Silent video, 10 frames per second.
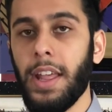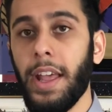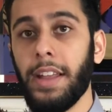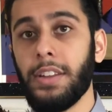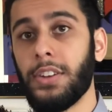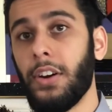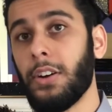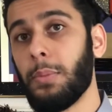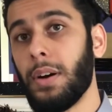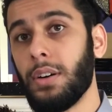and they talk
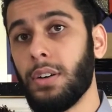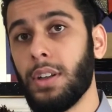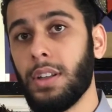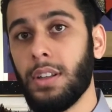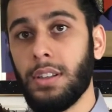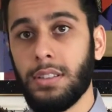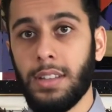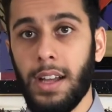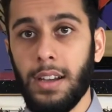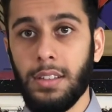about
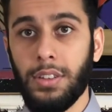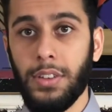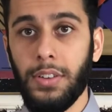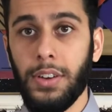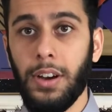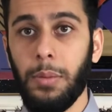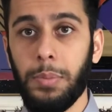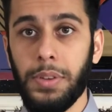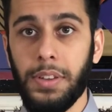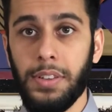stocks and different
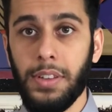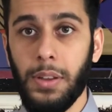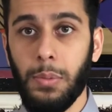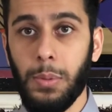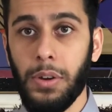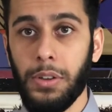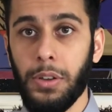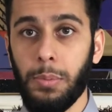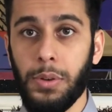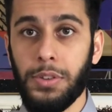companies and where you
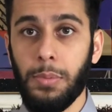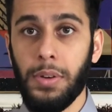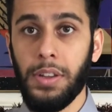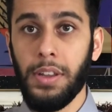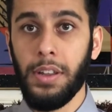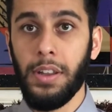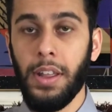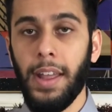can put your money in.